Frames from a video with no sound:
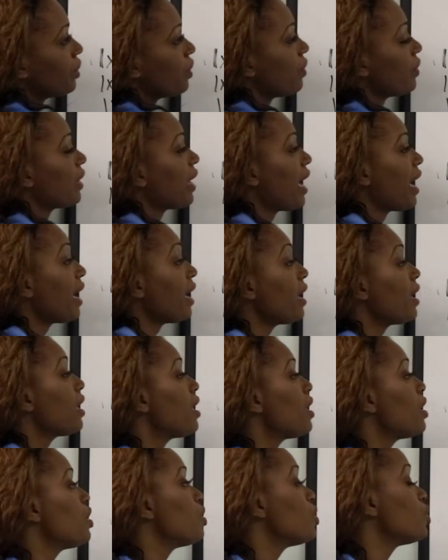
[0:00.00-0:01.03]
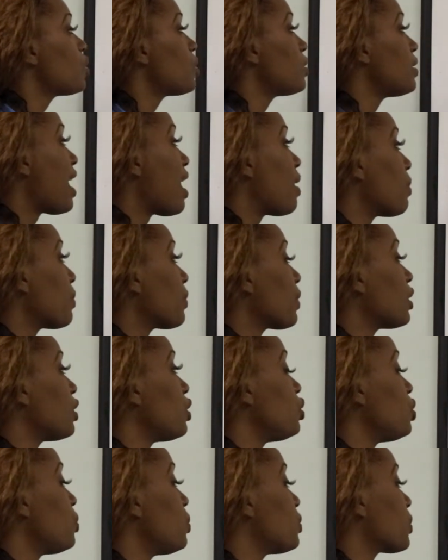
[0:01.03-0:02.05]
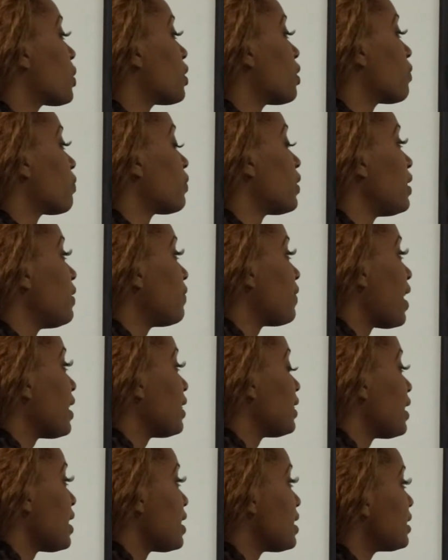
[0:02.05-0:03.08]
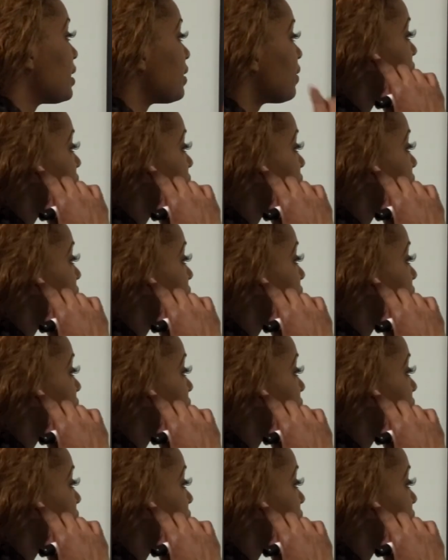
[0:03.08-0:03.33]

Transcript: Okay? So now what we're going to do is we're going to rewrite this